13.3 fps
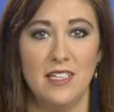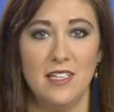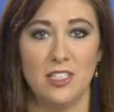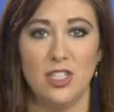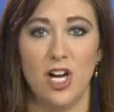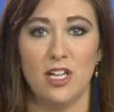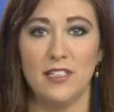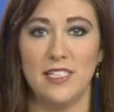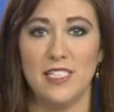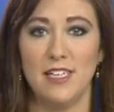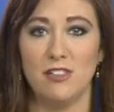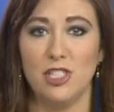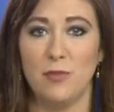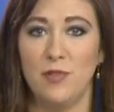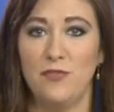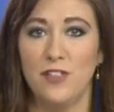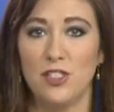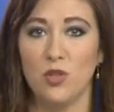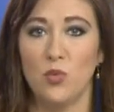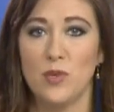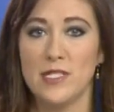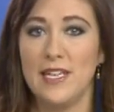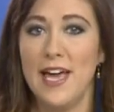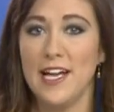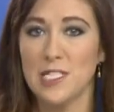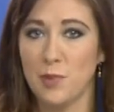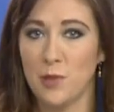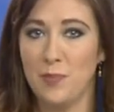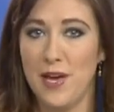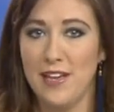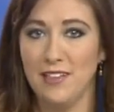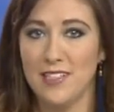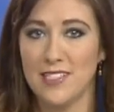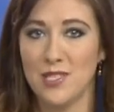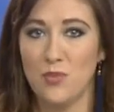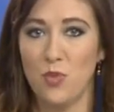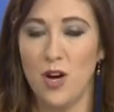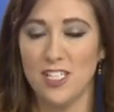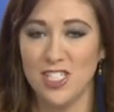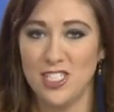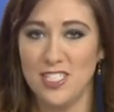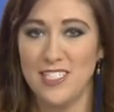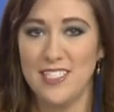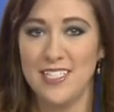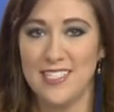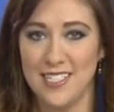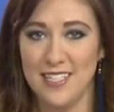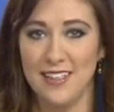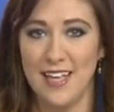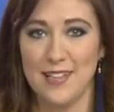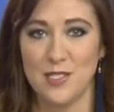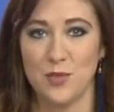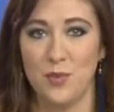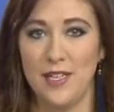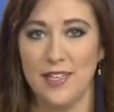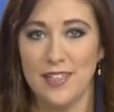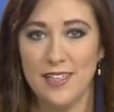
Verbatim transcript: A Chocolay Township official was an expert panelist in Washington, D.C. last week.